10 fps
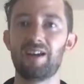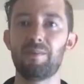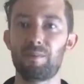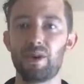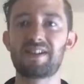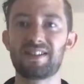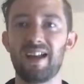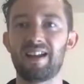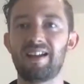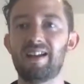Embrace
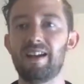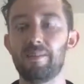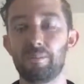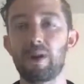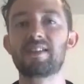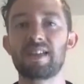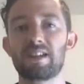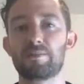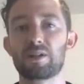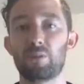that
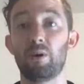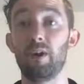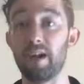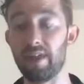it's miserable.